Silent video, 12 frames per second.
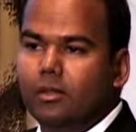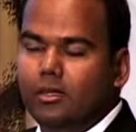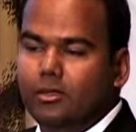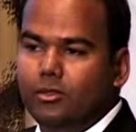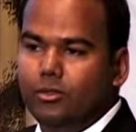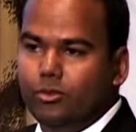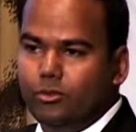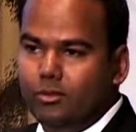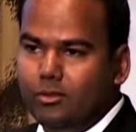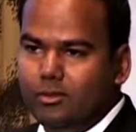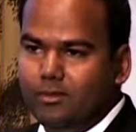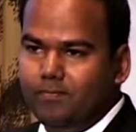that is
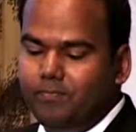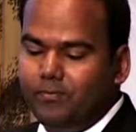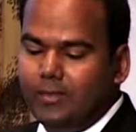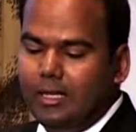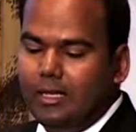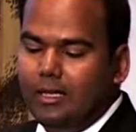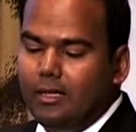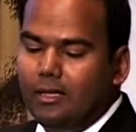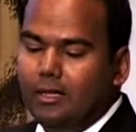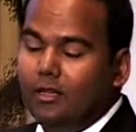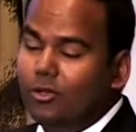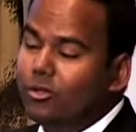used,
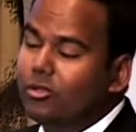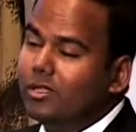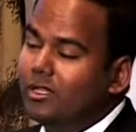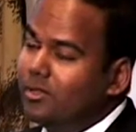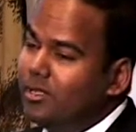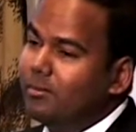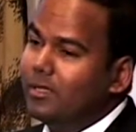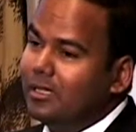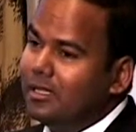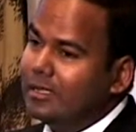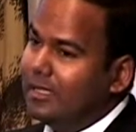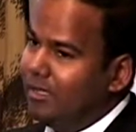and usually treatment
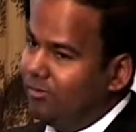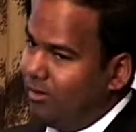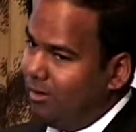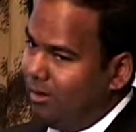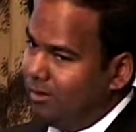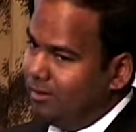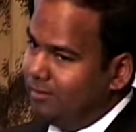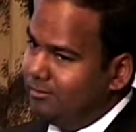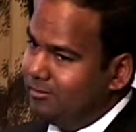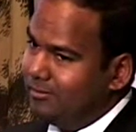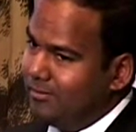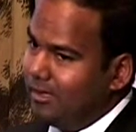is lifelong,
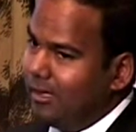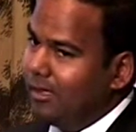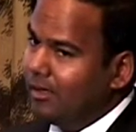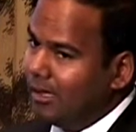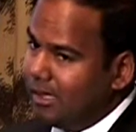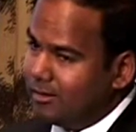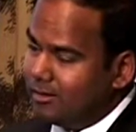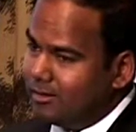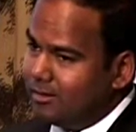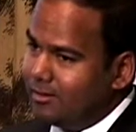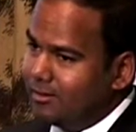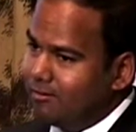
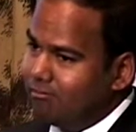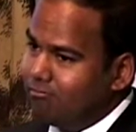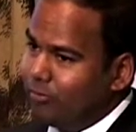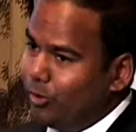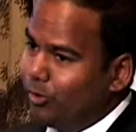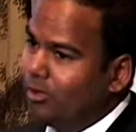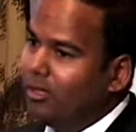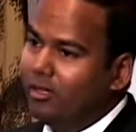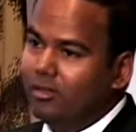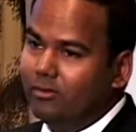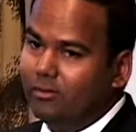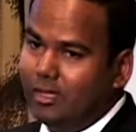unless you
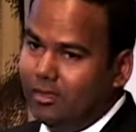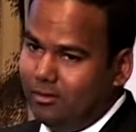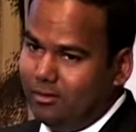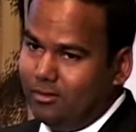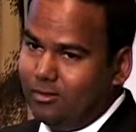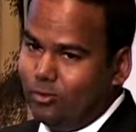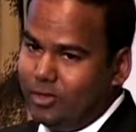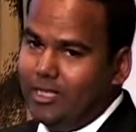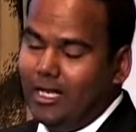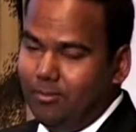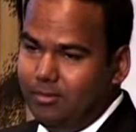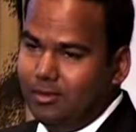clear the virus, which
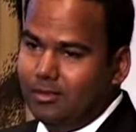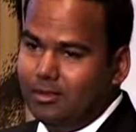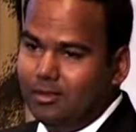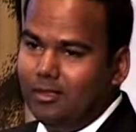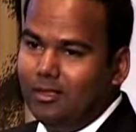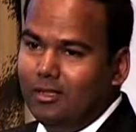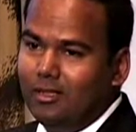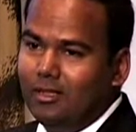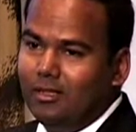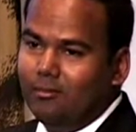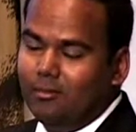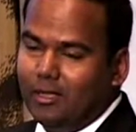happens,
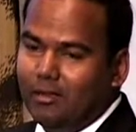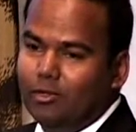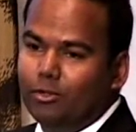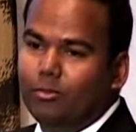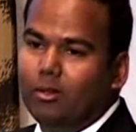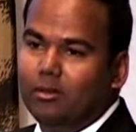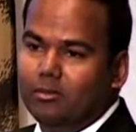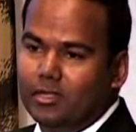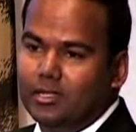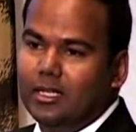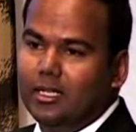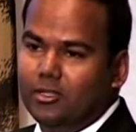but in a small
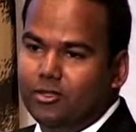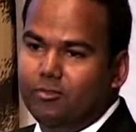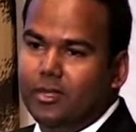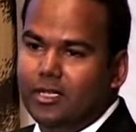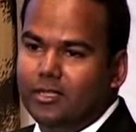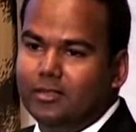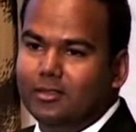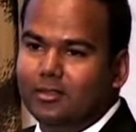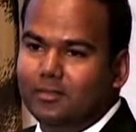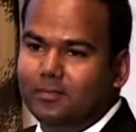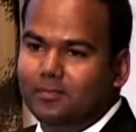percentage of patients.